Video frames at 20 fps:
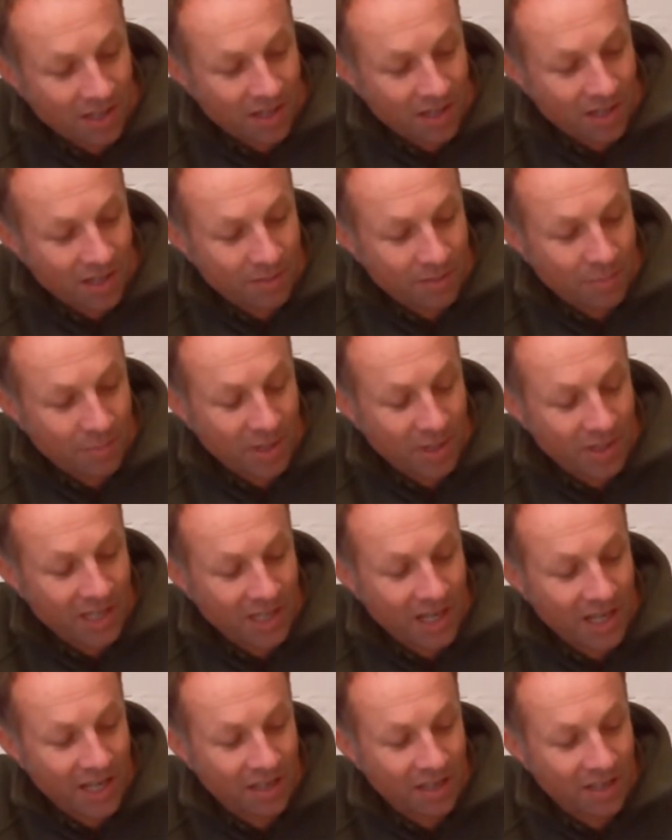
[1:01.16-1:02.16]
And by
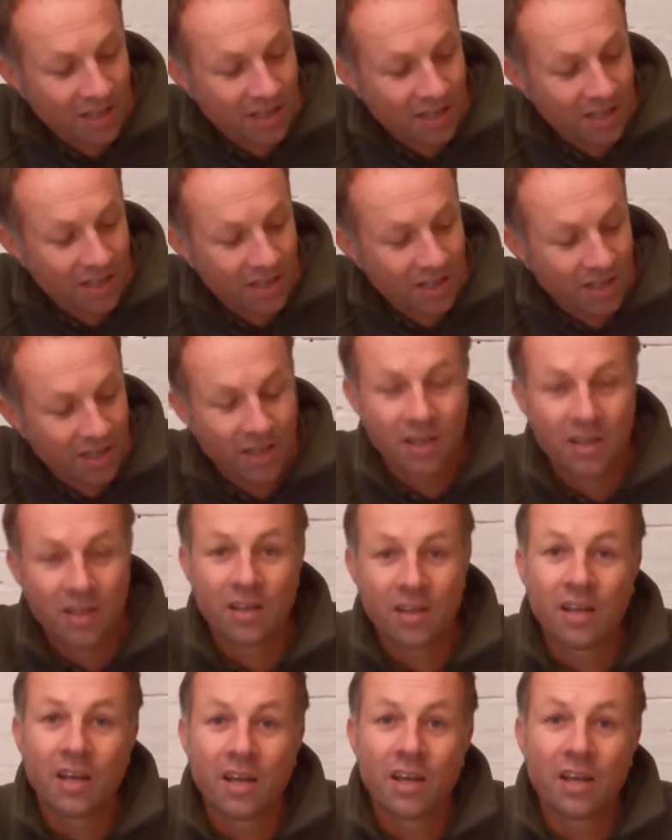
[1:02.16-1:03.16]
day,
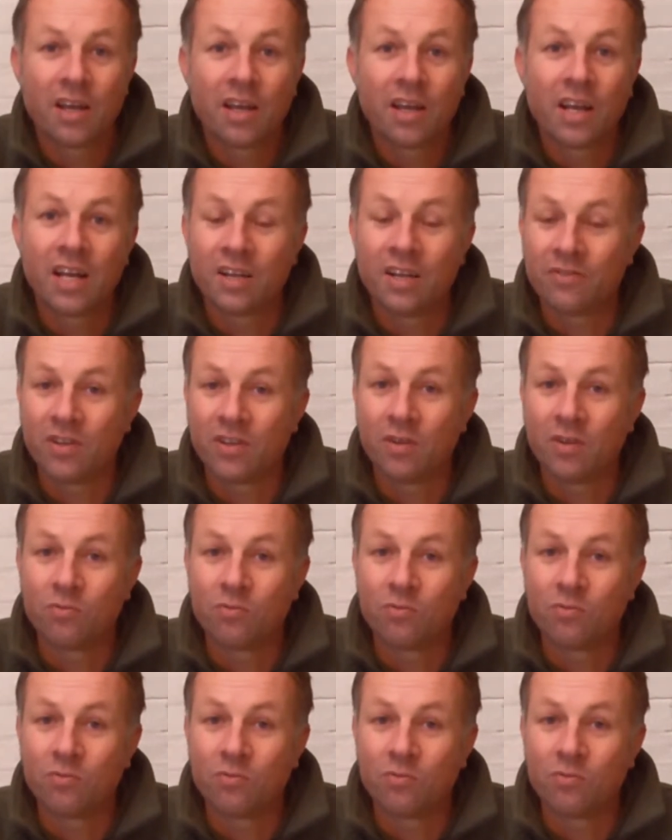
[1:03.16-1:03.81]
lifting up